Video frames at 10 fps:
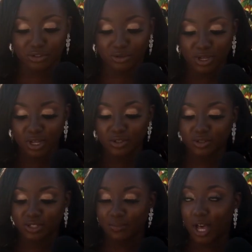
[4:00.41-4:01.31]
you to
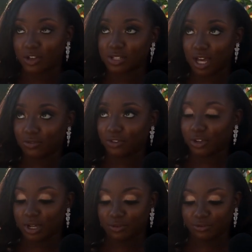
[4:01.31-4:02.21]
step outside of
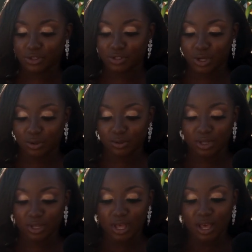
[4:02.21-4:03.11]
your comfort zone.
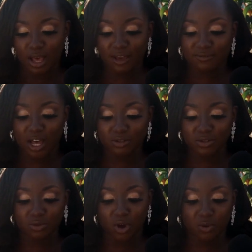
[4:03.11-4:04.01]
I vow
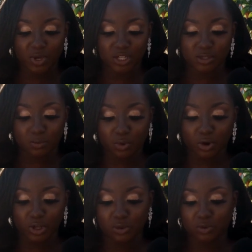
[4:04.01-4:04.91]
to always
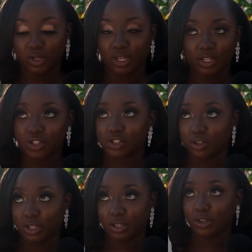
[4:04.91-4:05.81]
support you on any
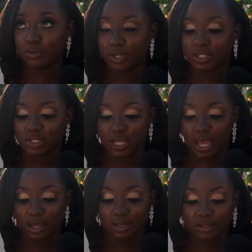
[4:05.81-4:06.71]
journey that you want to
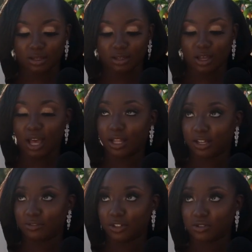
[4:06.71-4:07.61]
take. I
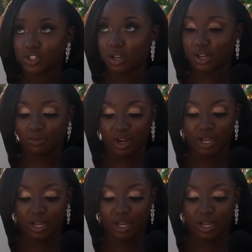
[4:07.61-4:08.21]
love you, Sean.